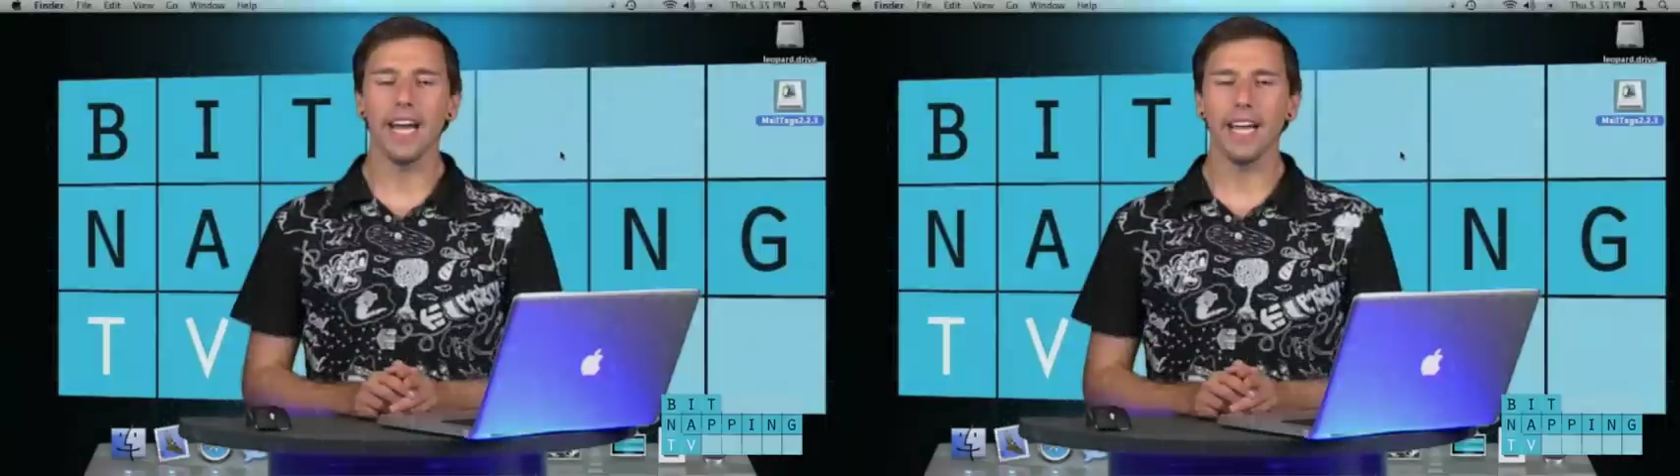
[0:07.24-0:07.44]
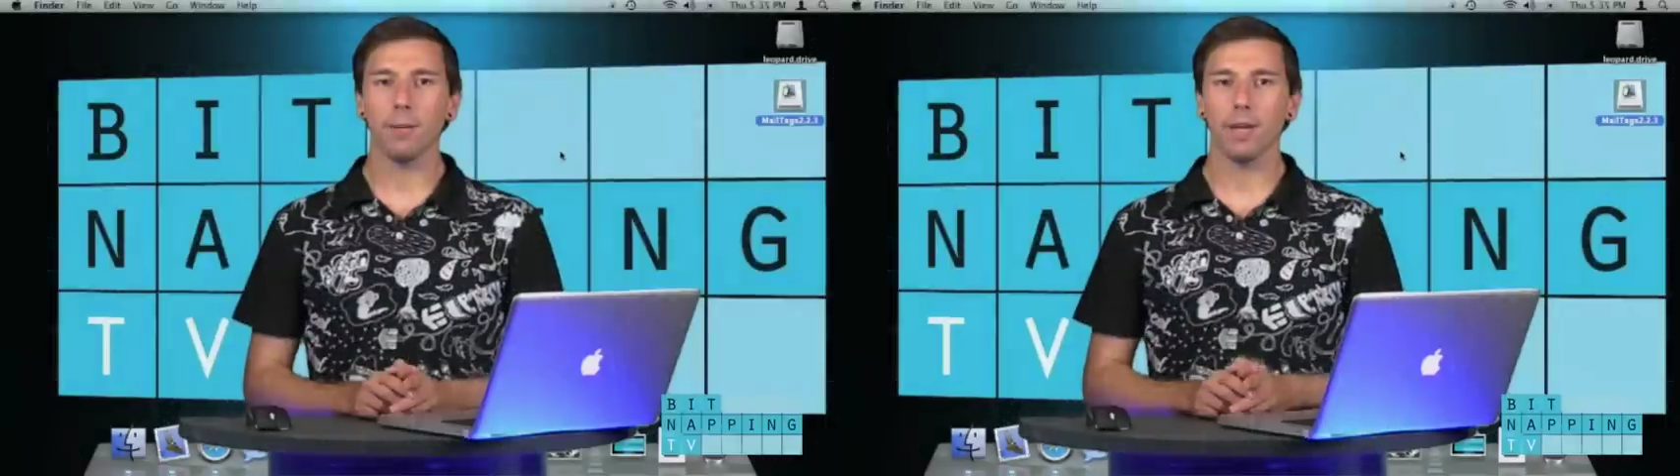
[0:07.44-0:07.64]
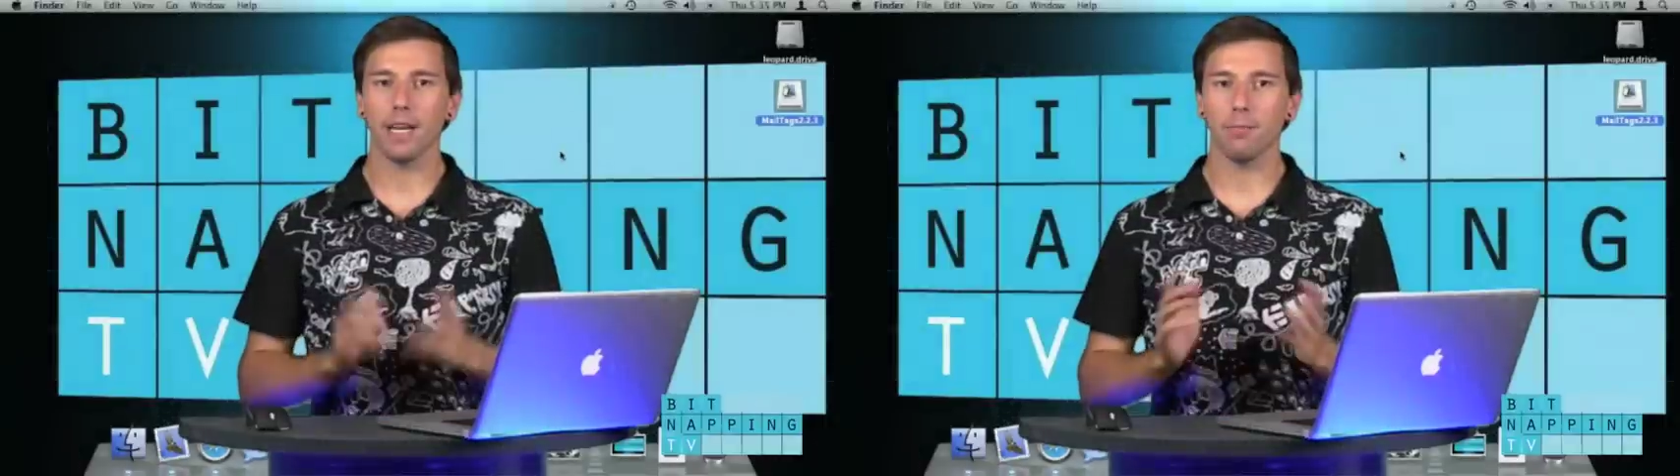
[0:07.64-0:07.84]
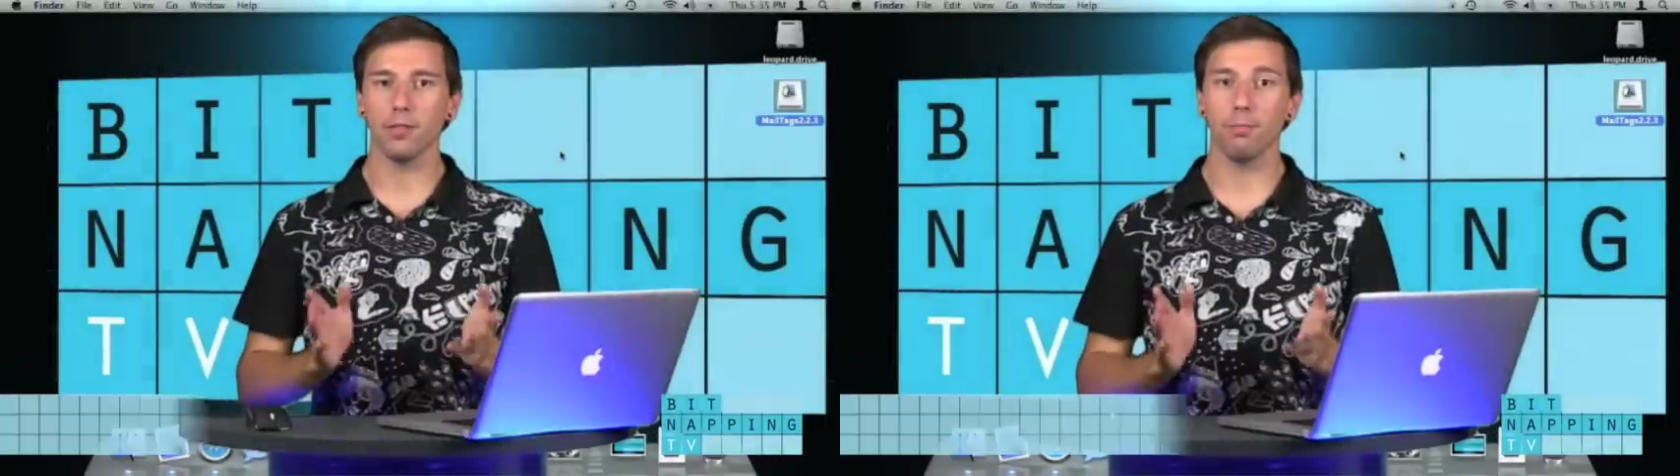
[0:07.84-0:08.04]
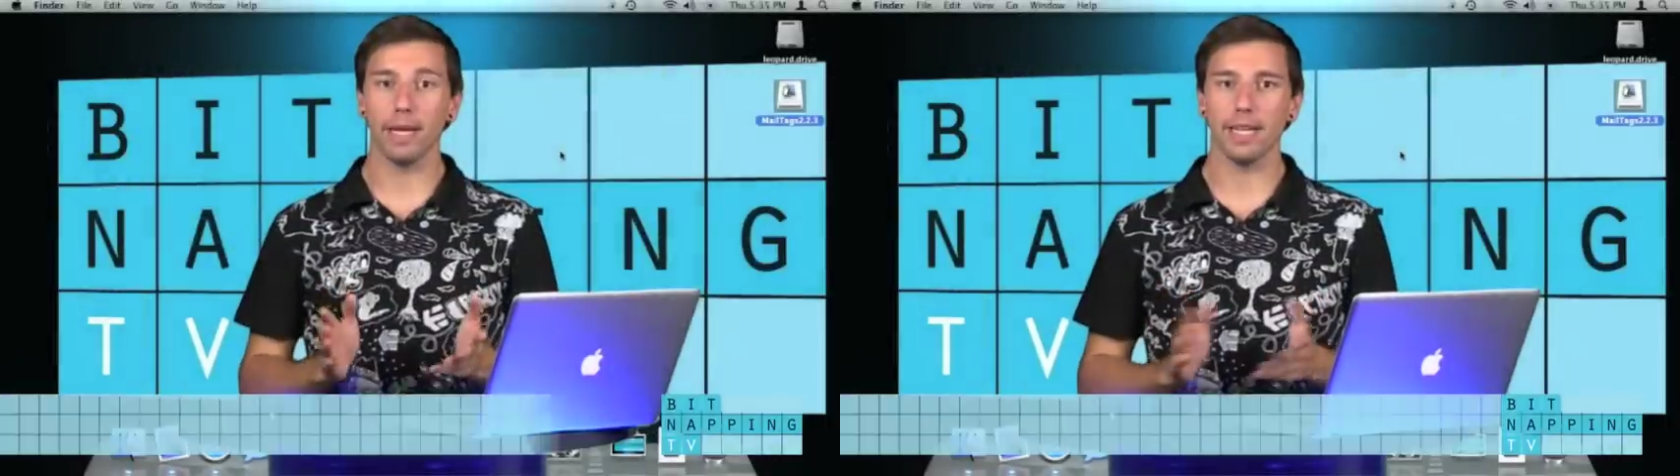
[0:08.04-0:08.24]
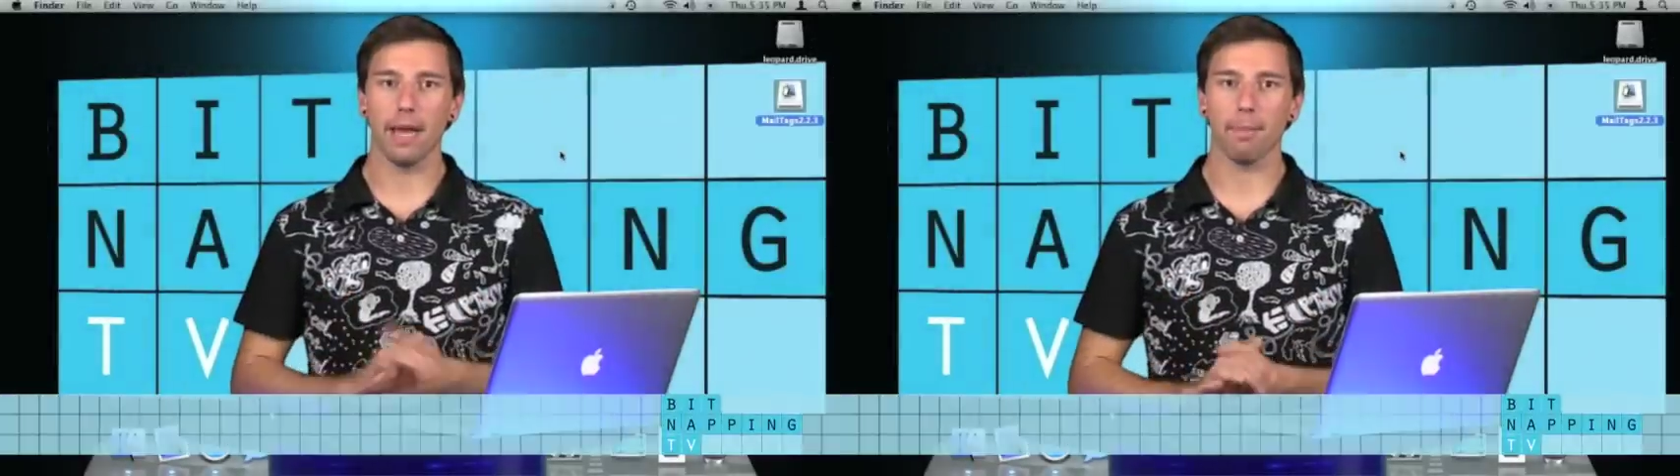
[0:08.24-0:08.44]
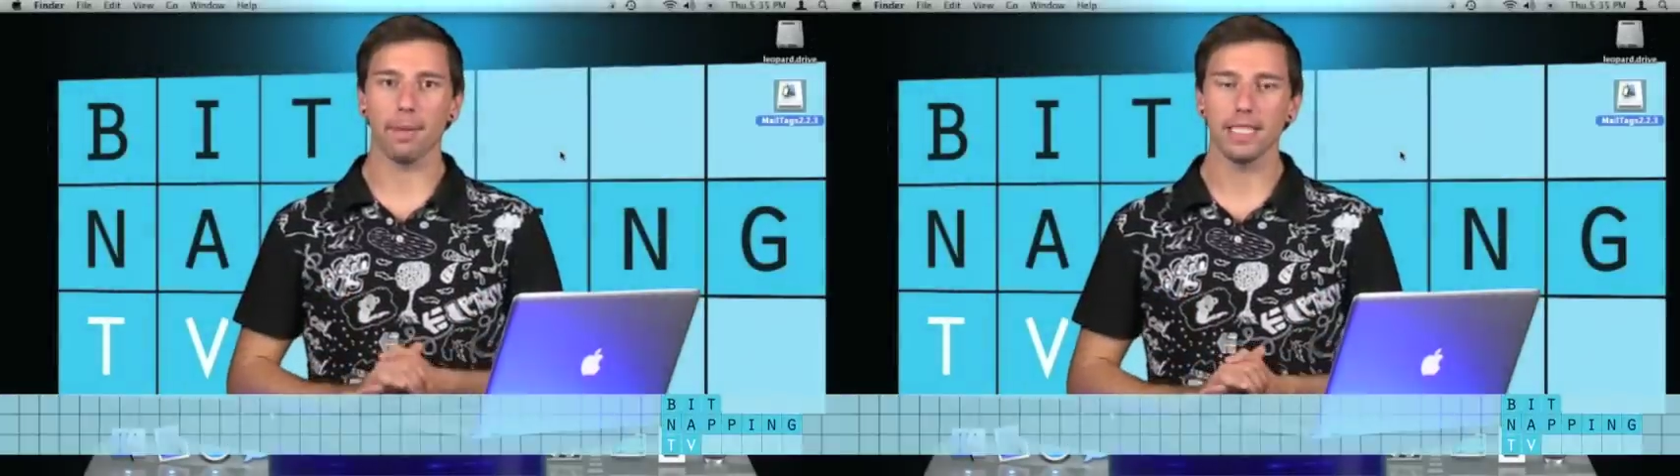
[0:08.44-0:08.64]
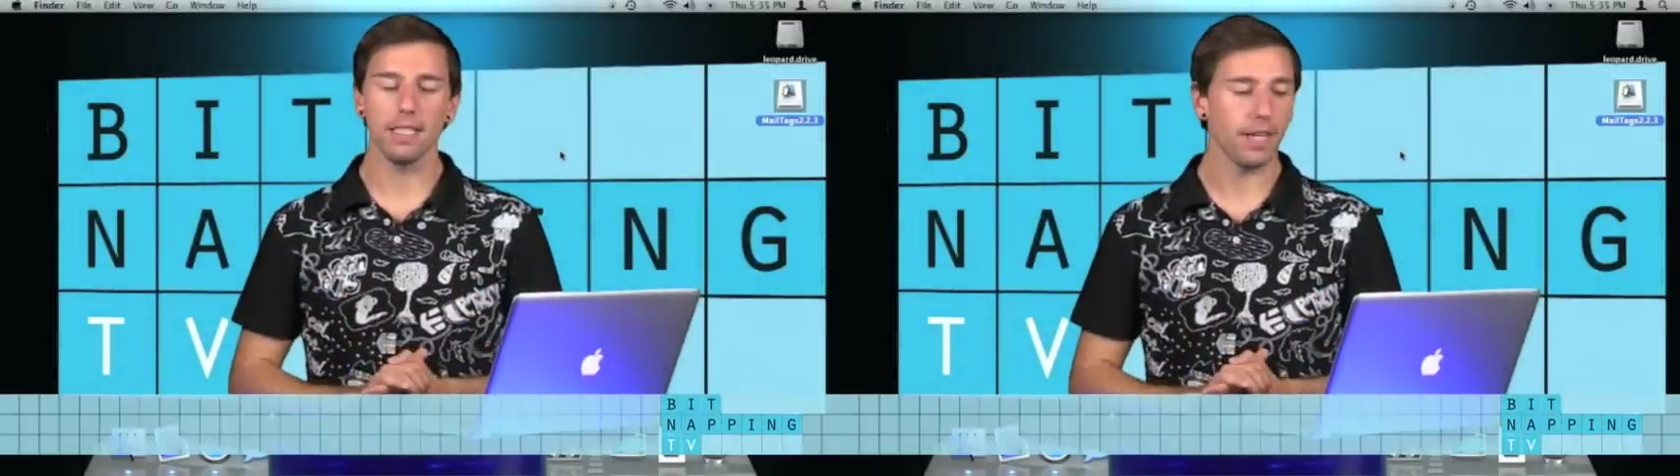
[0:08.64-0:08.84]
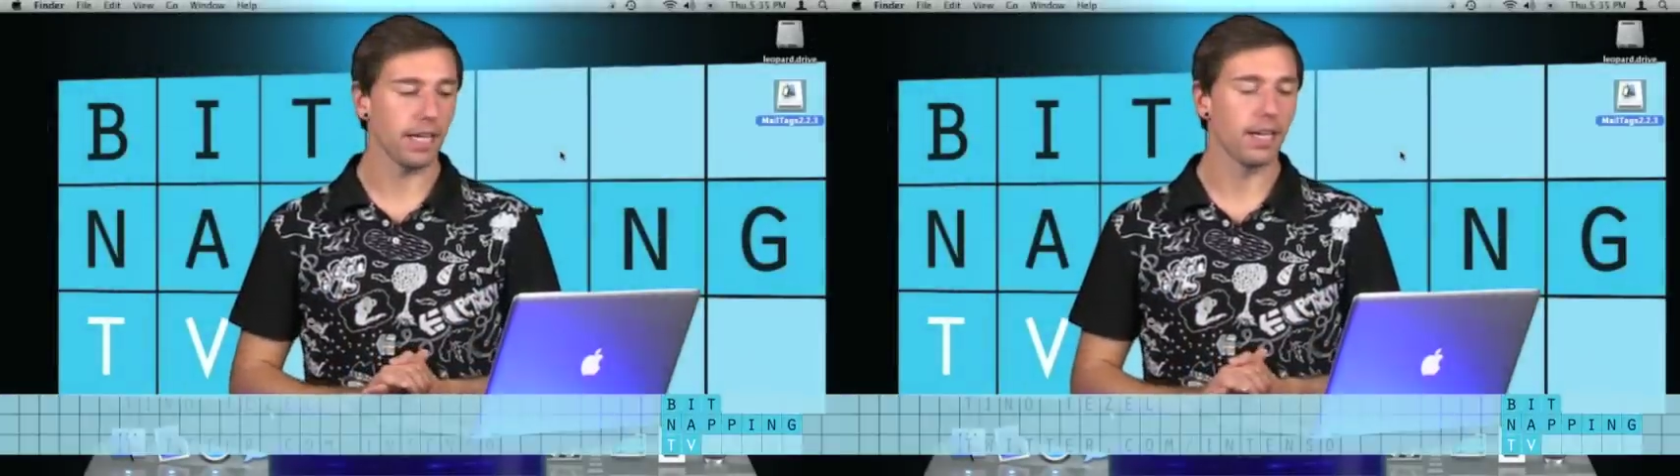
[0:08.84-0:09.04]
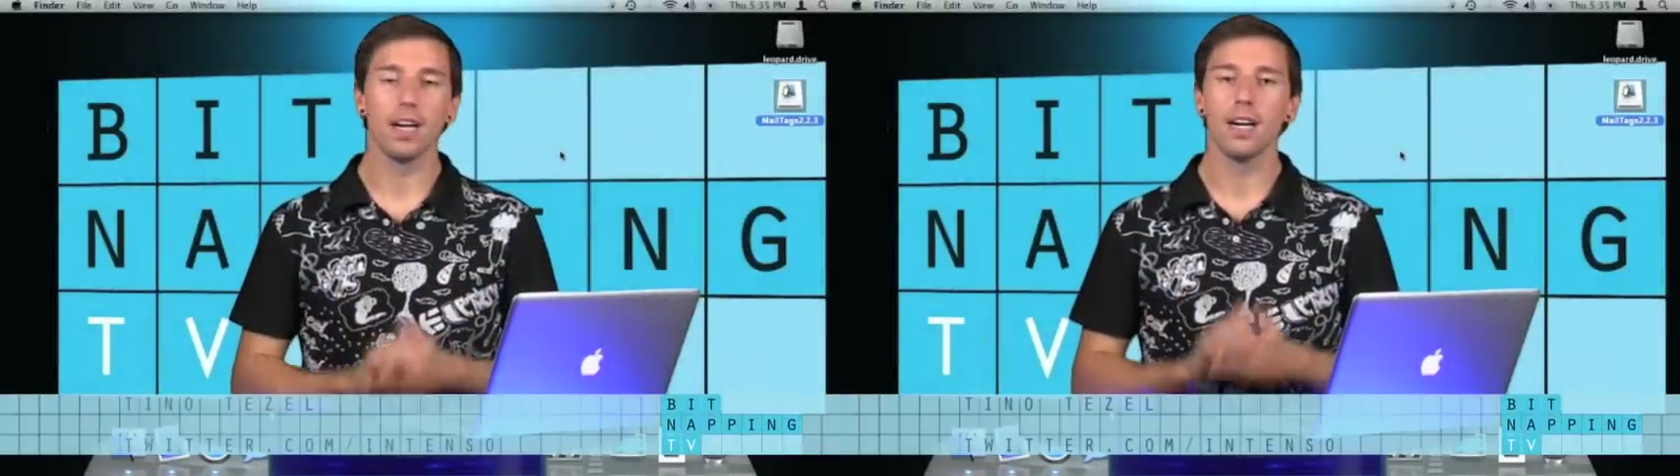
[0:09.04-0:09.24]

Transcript: Hi and welcome to Bitnapping TV.